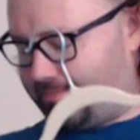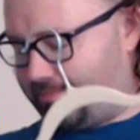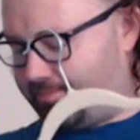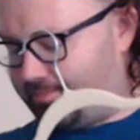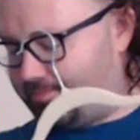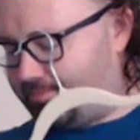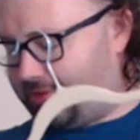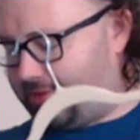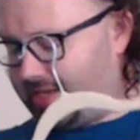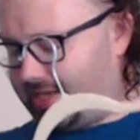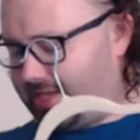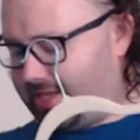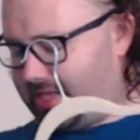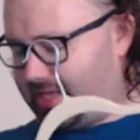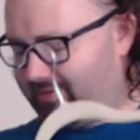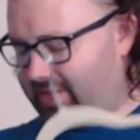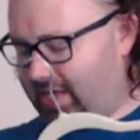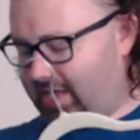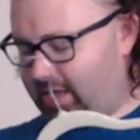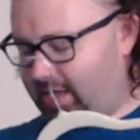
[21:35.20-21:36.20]
plucking that
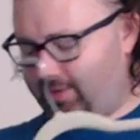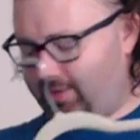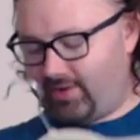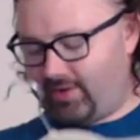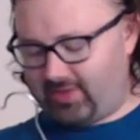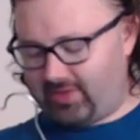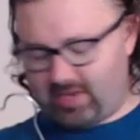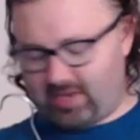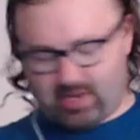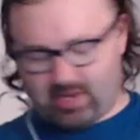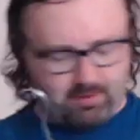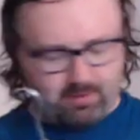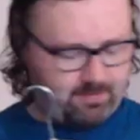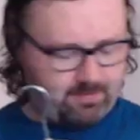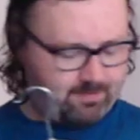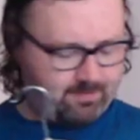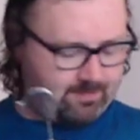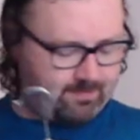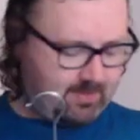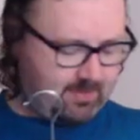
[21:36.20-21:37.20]
value out of thin air,
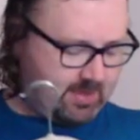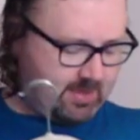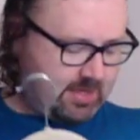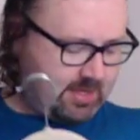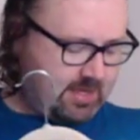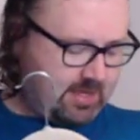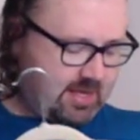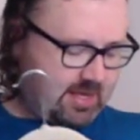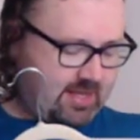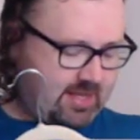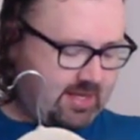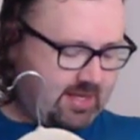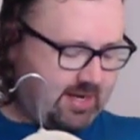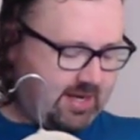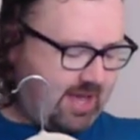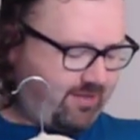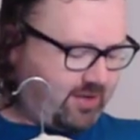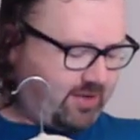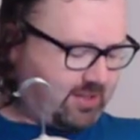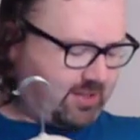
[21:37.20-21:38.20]
and then
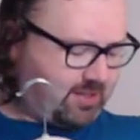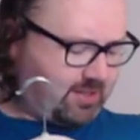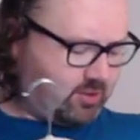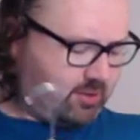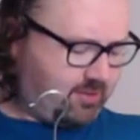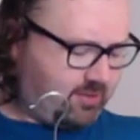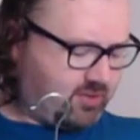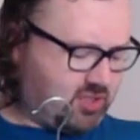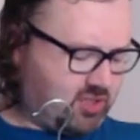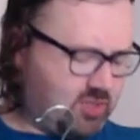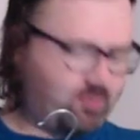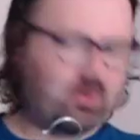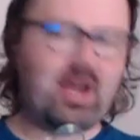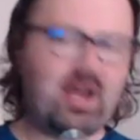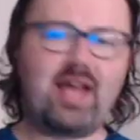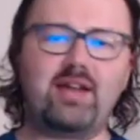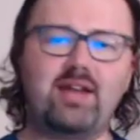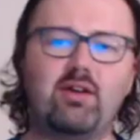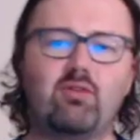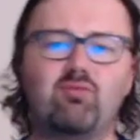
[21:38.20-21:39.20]
having some sort of spread
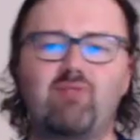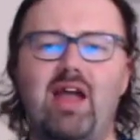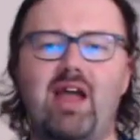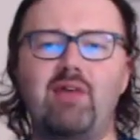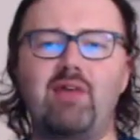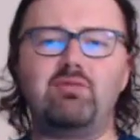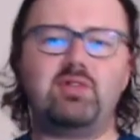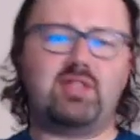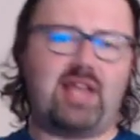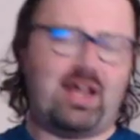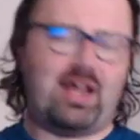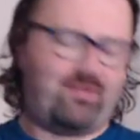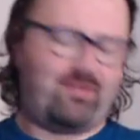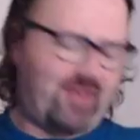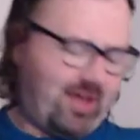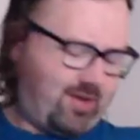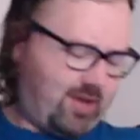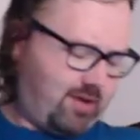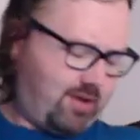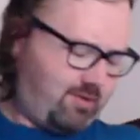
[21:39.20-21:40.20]
around that
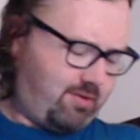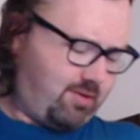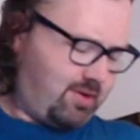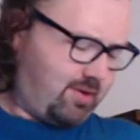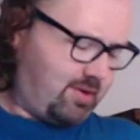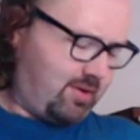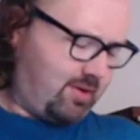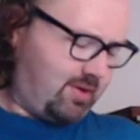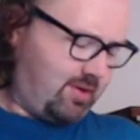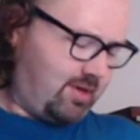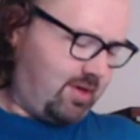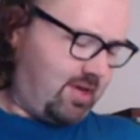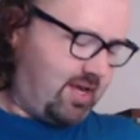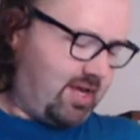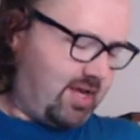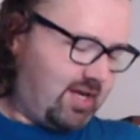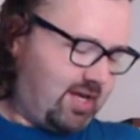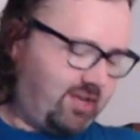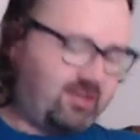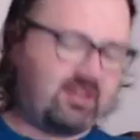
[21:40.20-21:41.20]
value.
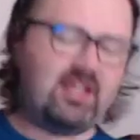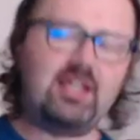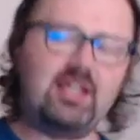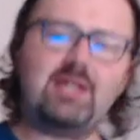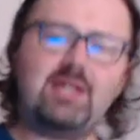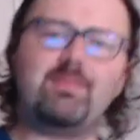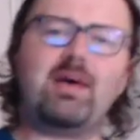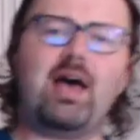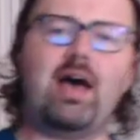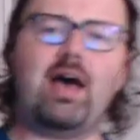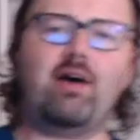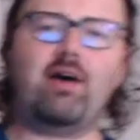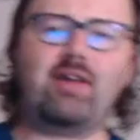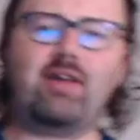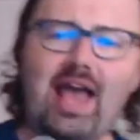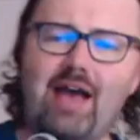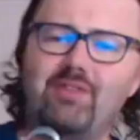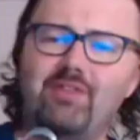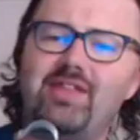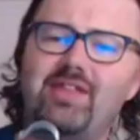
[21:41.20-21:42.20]
Now think about
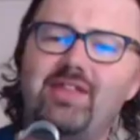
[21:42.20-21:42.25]
how that